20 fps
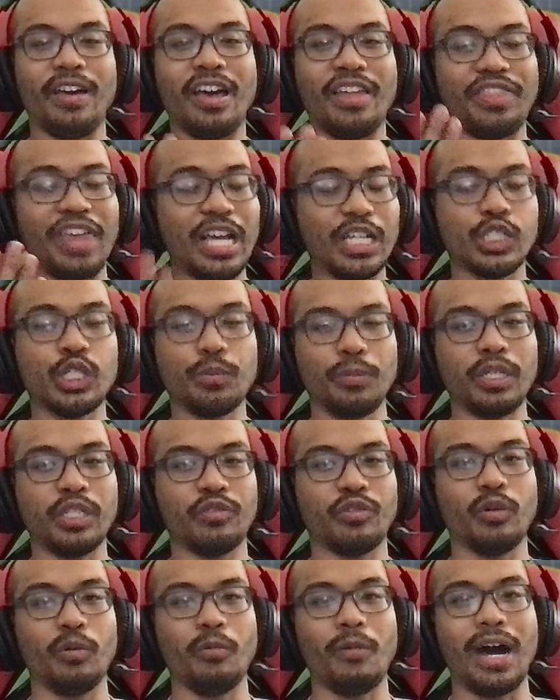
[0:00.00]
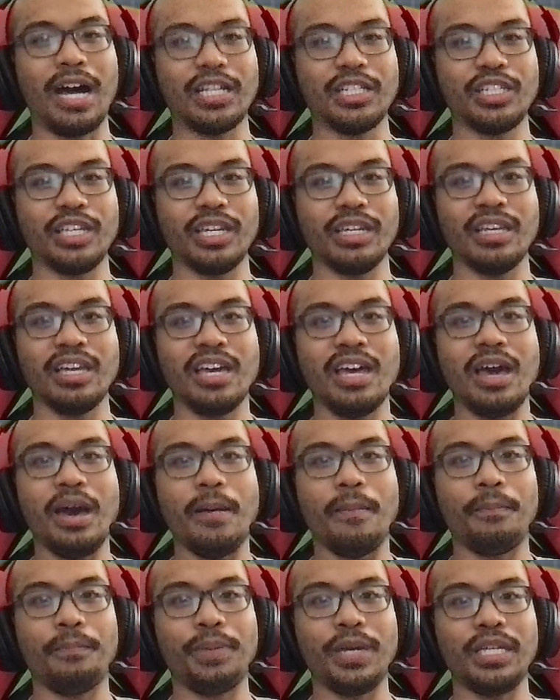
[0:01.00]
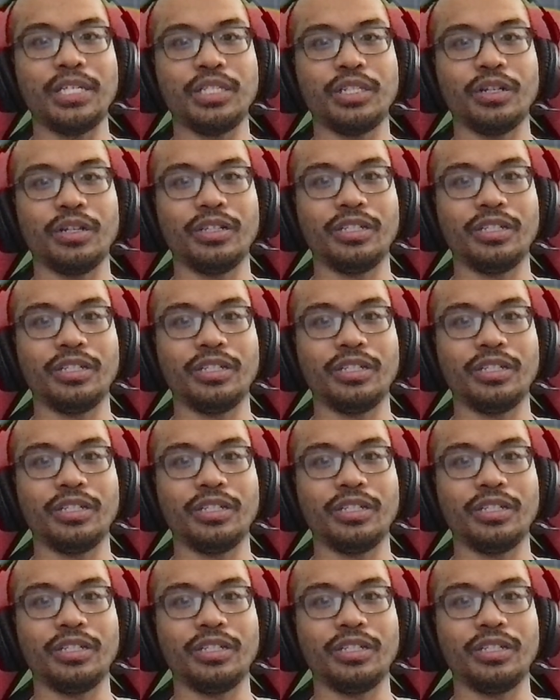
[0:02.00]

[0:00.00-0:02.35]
Thanks so much for watching. Be sure